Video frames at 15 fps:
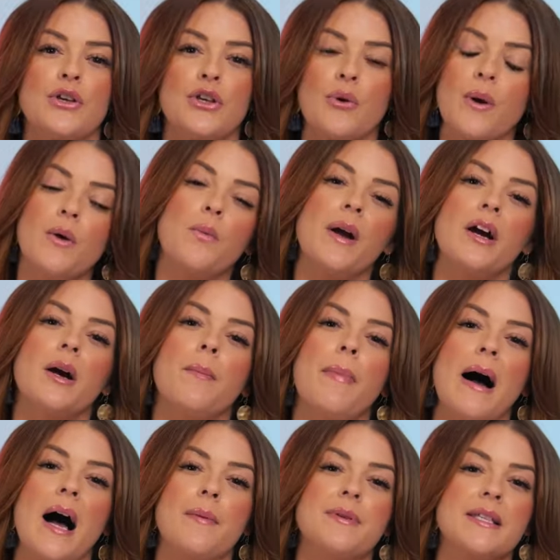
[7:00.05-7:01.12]
You can wear a
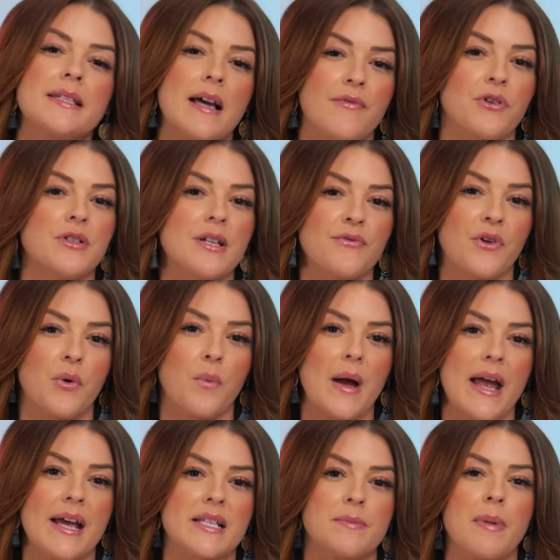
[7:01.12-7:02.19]
bob several different
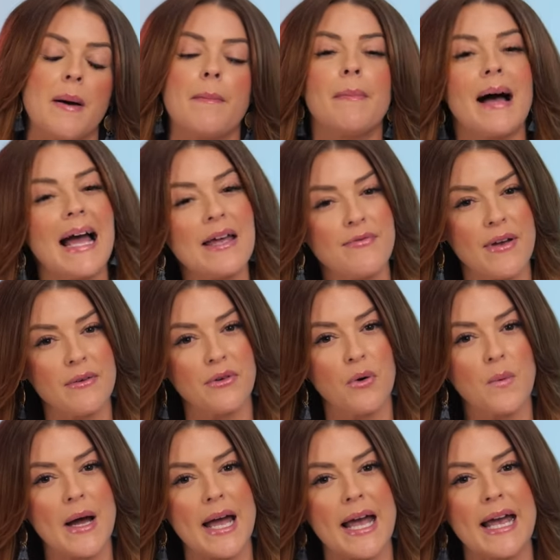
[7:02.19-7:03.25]
ways, but my
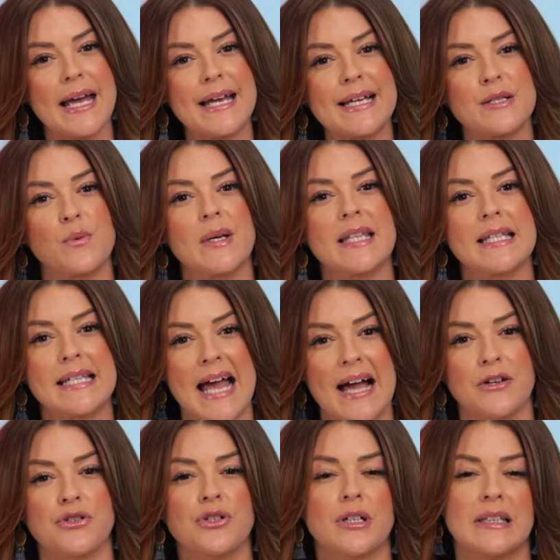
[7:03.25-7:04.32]
favorite way is with
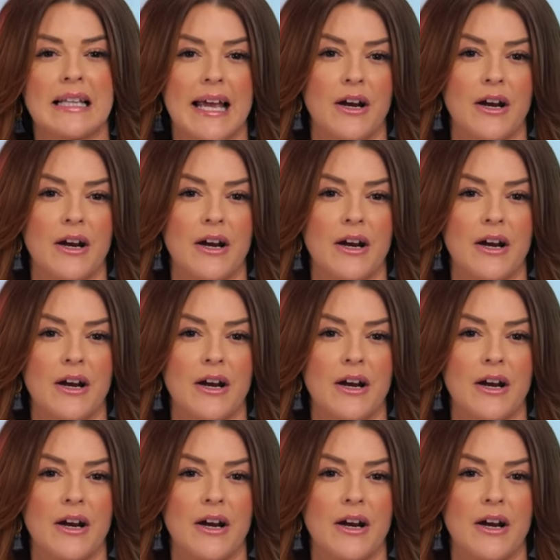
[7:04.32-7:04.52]
textured